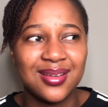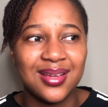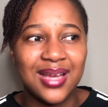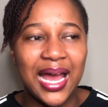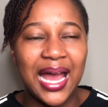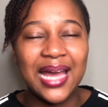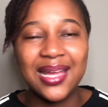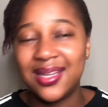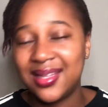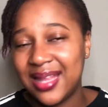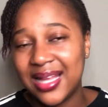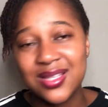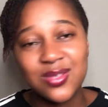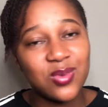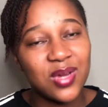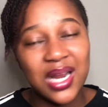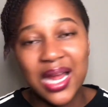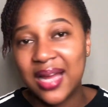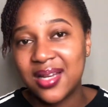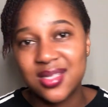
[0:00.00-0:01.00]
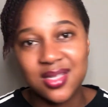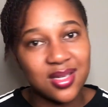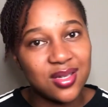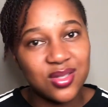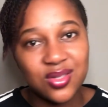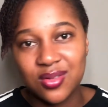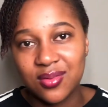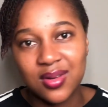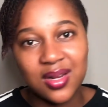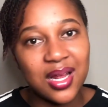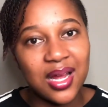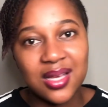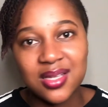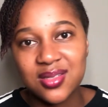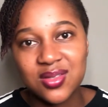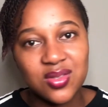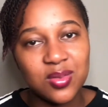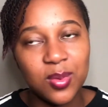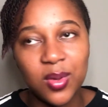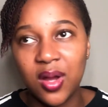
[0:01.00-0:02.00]
that's what I didn't do it, guys,
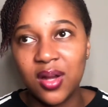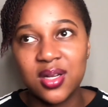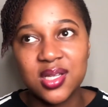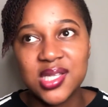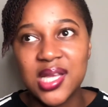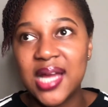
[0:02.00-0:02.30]
to be honest.